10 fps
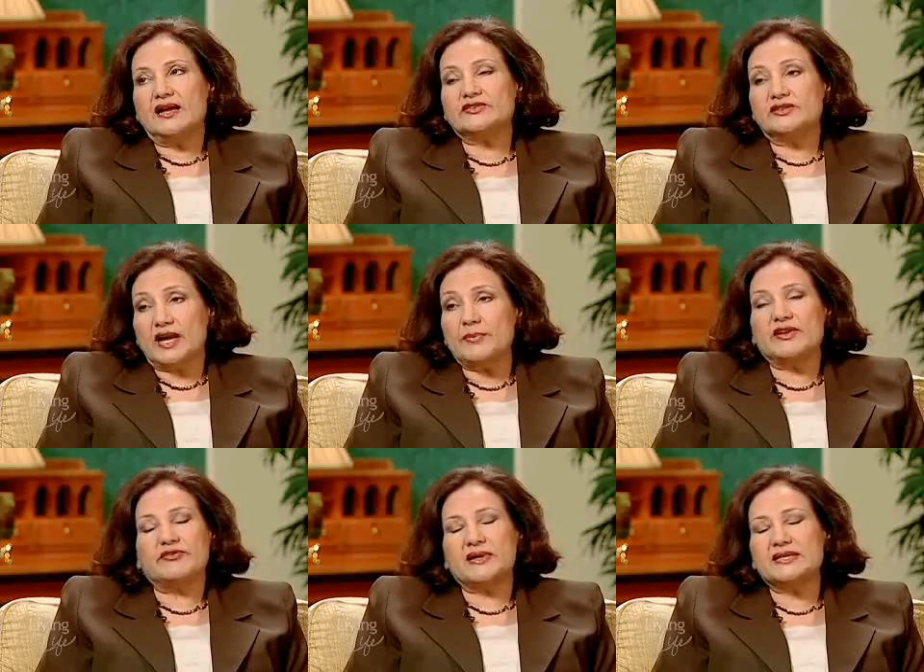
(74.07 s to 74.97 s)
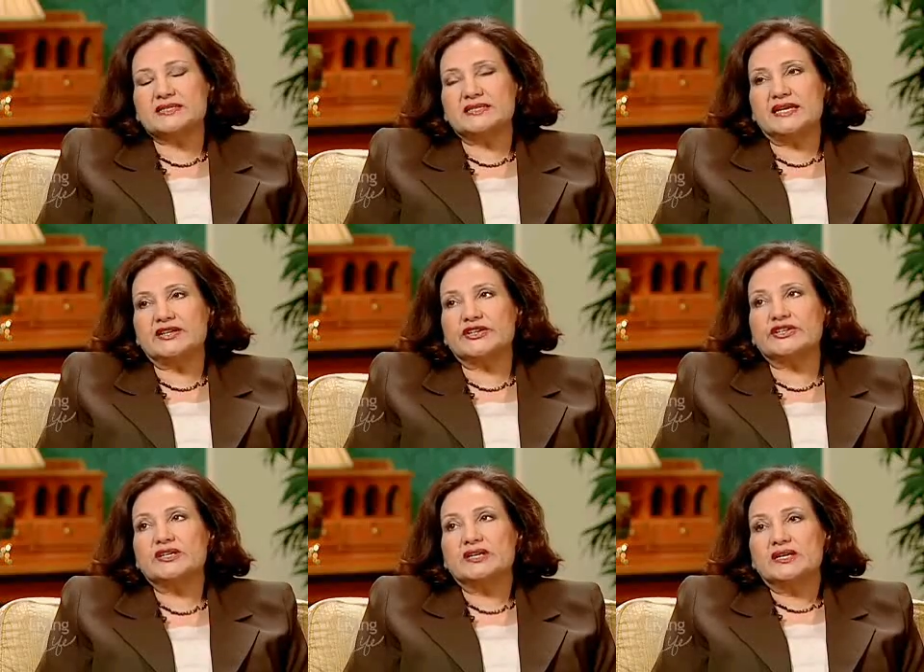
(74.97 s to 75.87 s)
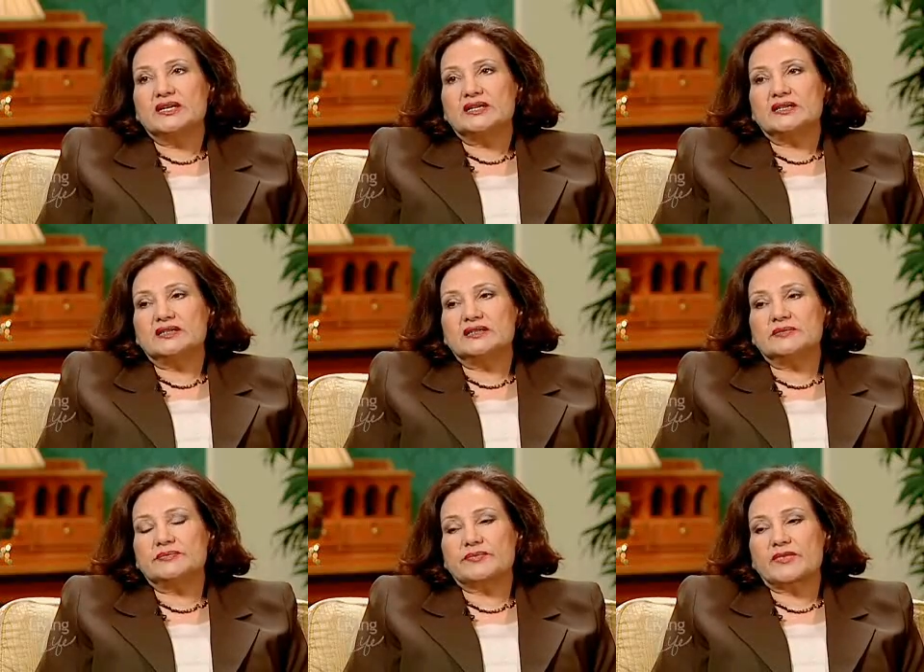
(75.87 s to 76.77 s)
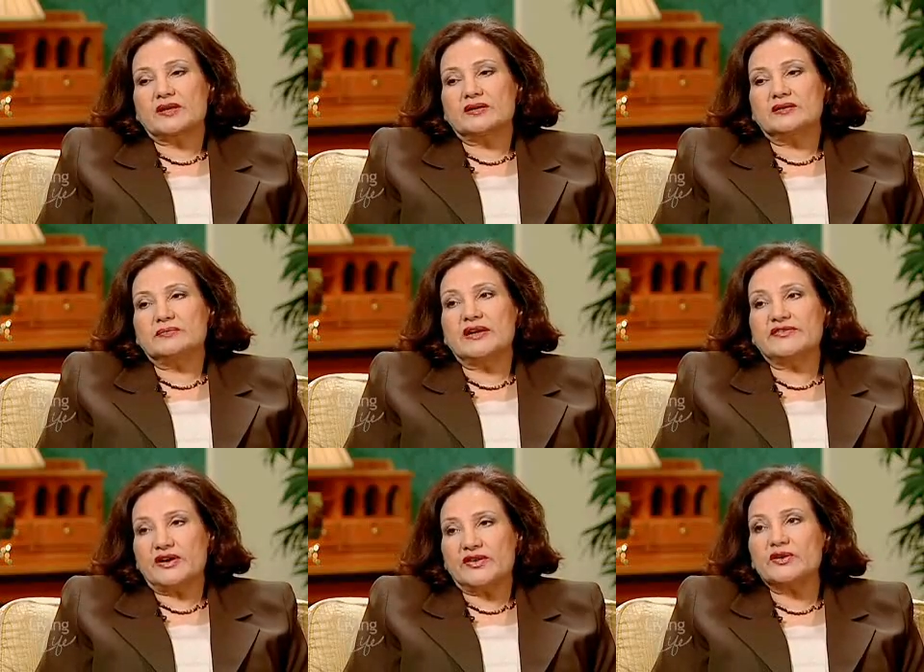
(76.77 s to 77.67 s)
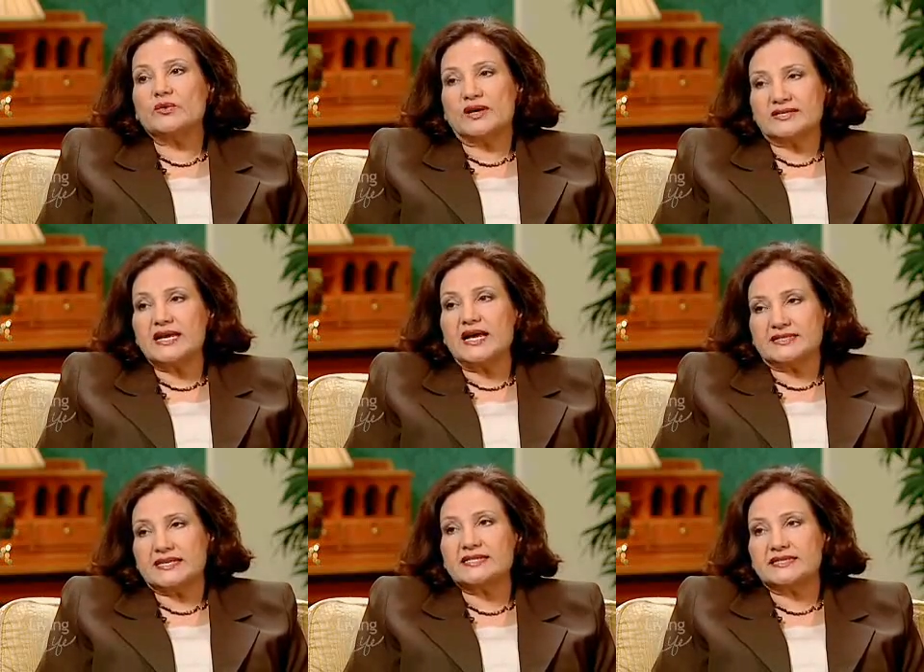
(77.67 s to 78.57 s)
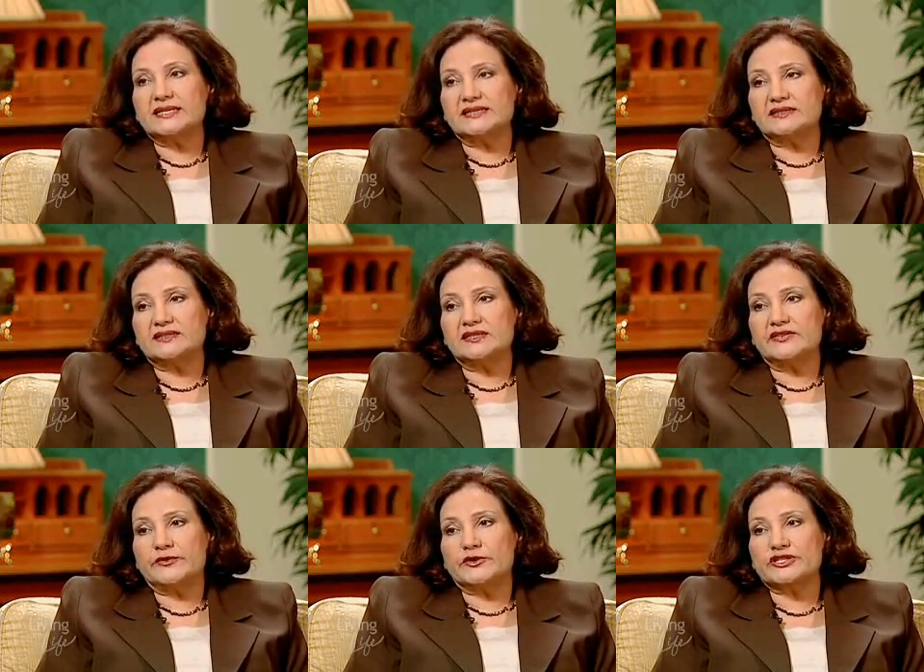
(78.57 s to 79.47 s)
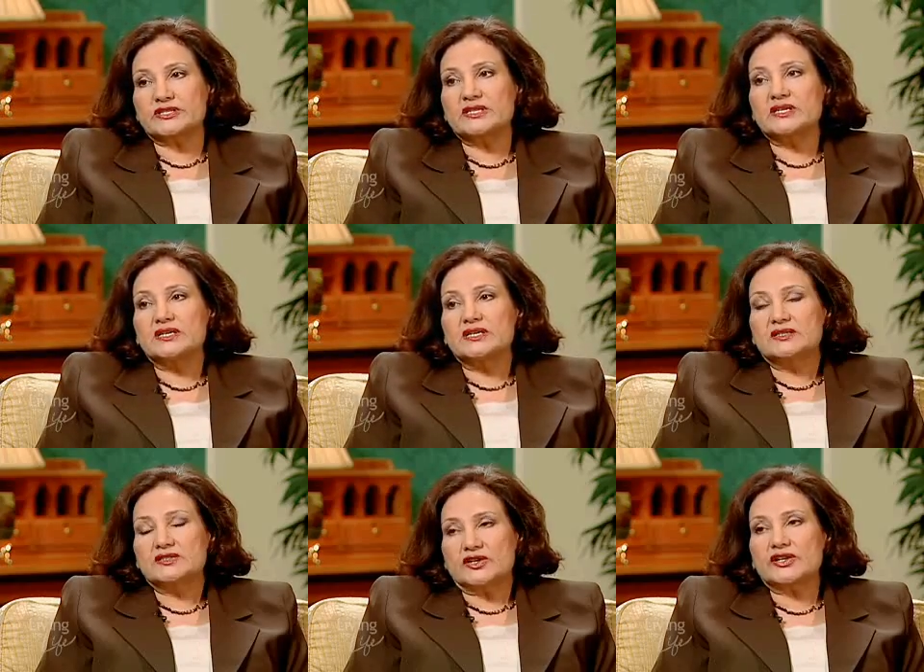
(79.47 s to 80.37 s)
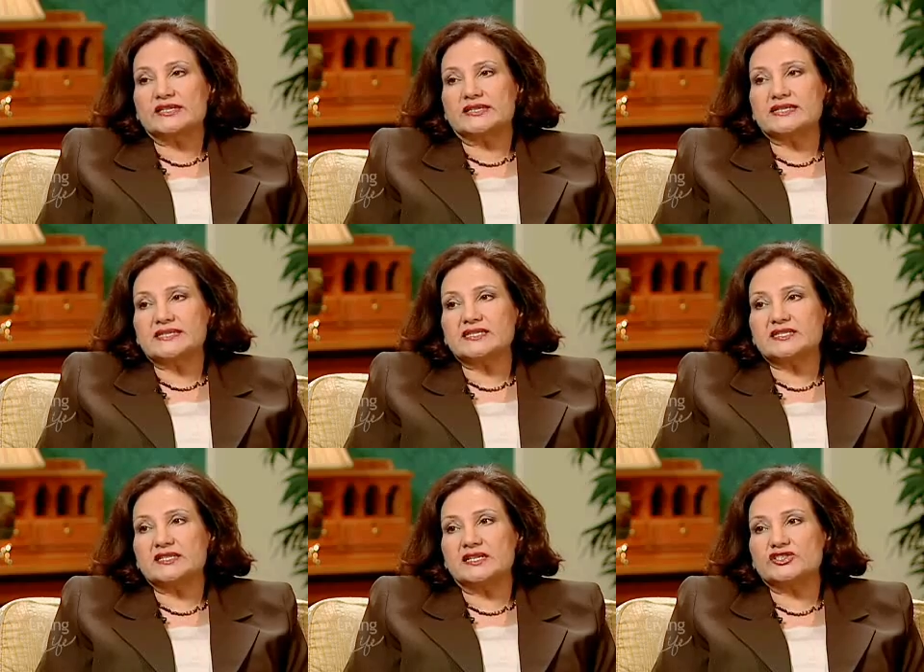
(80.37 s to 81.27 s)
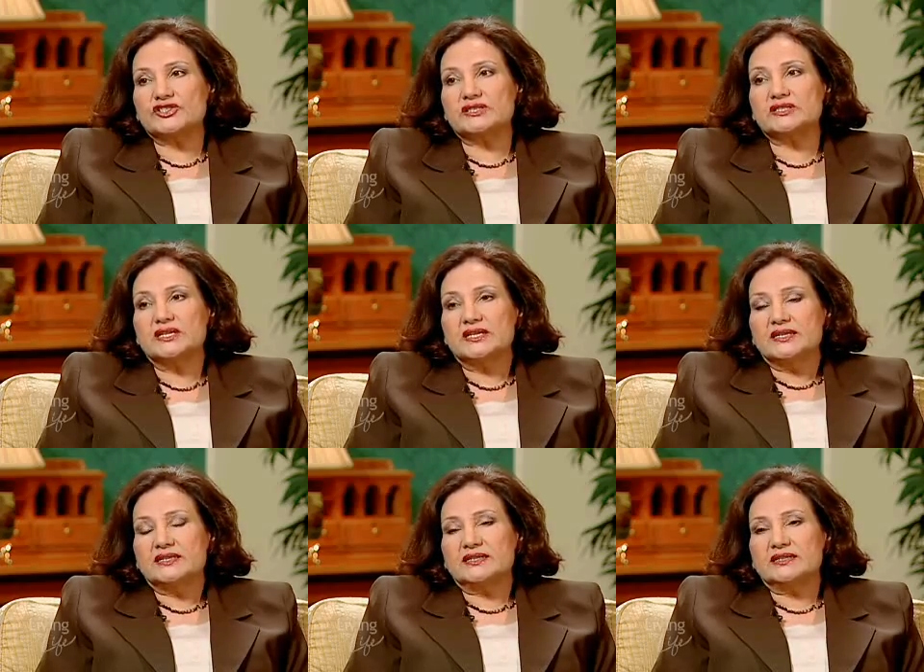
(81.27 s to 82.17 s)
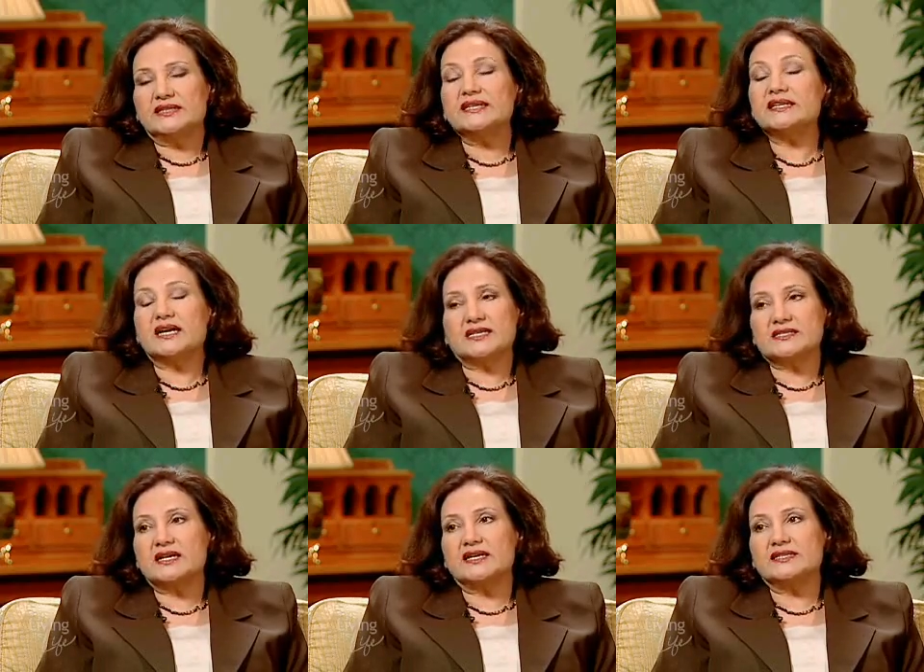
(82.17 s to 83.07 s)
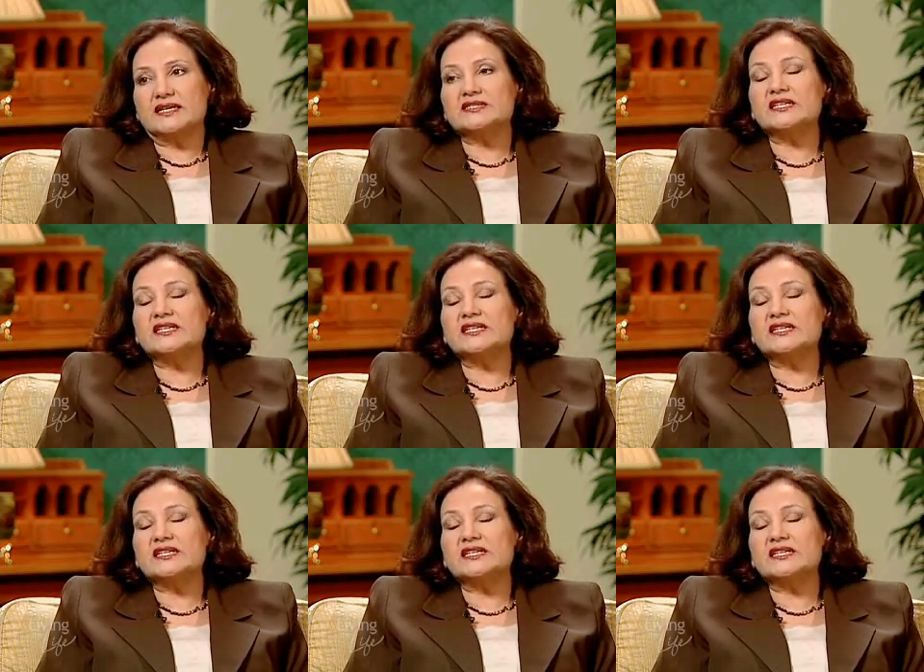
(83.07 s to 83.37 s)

A couple of months later, my father was assassinated in the first targeted assassination in Gaza in